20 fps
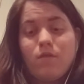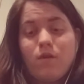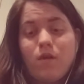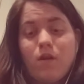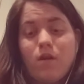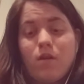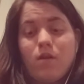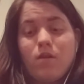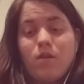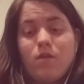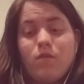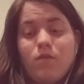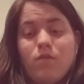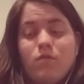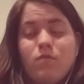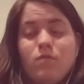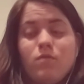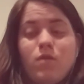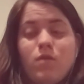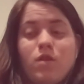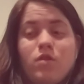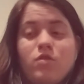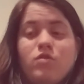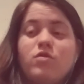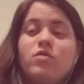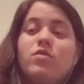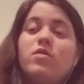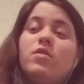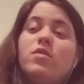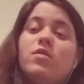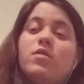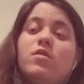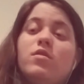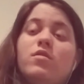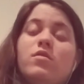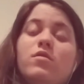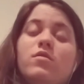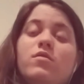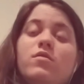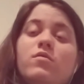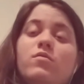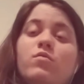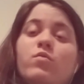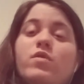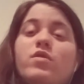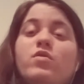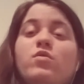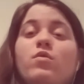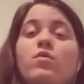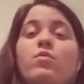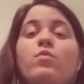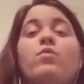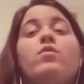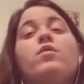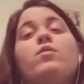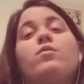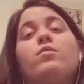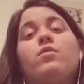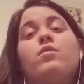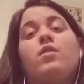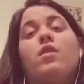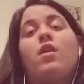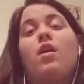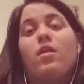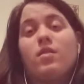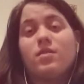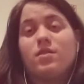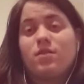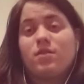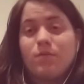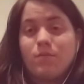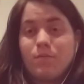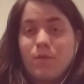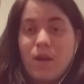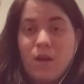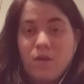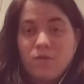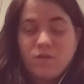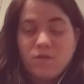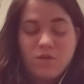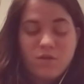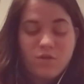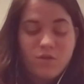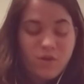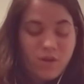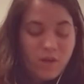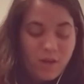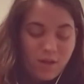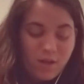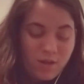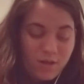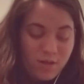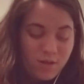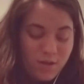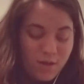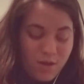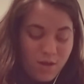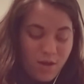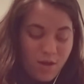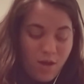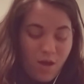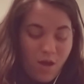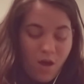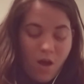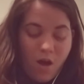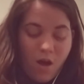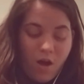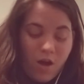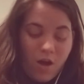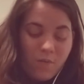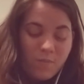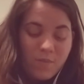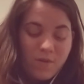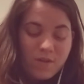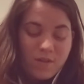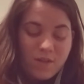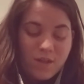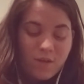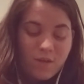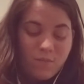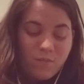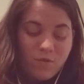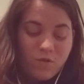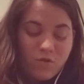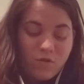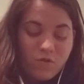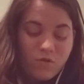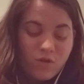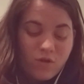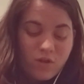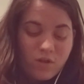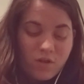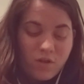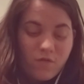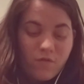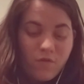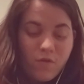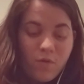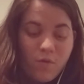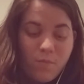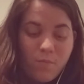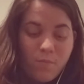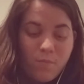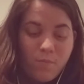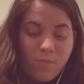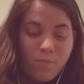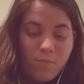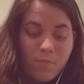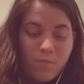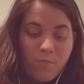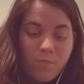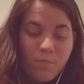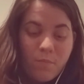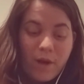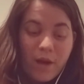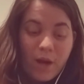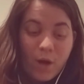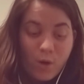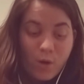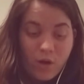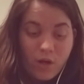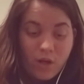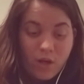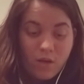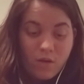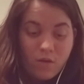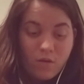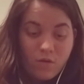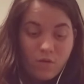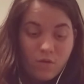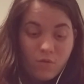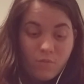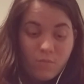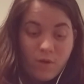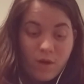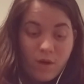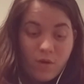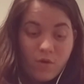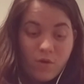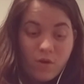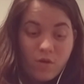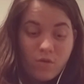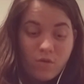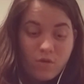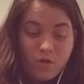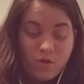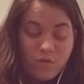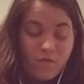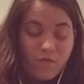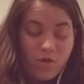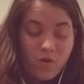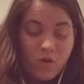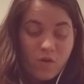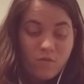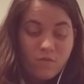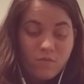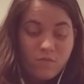I actually went to a really, really awesome counselor, and his name was Christopher Barry, or Barry Christopher,